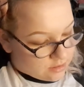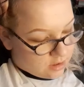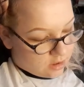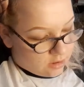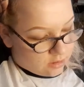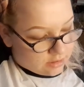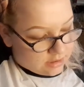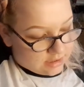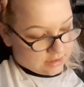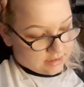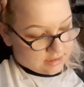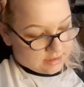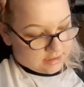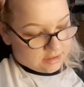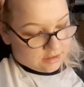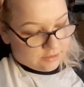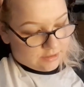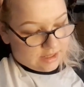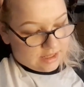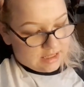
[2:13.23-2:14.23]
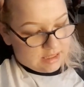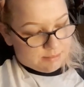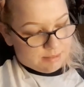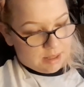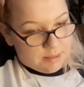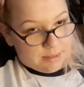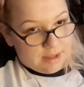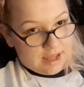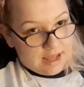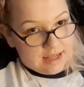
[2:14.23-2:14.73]
on, and that you don't get any
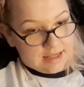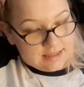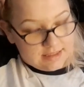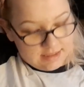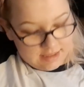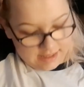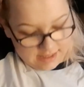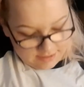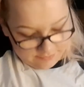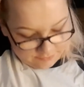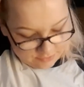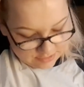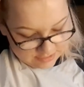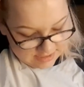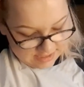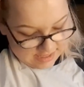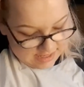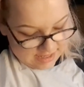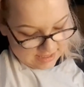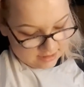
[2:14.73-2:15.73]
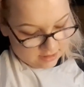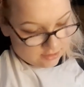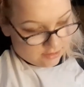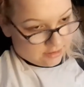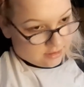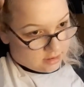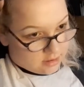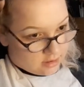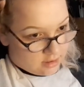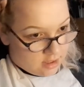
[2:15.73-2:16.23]
baby hairs at the front of your
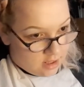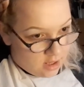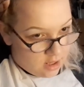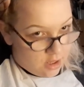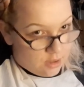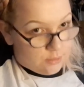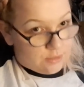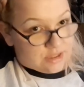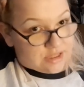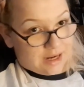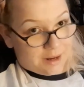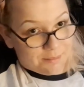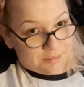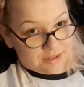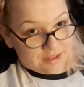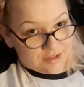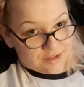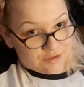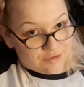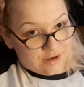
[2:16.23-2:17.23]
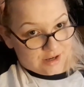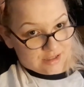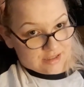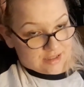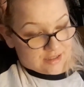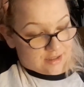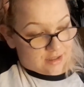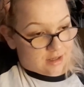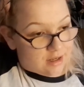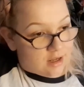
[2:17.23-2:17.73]
hairline, which can be
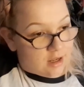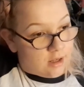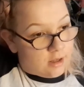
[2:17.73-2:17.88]
distracting,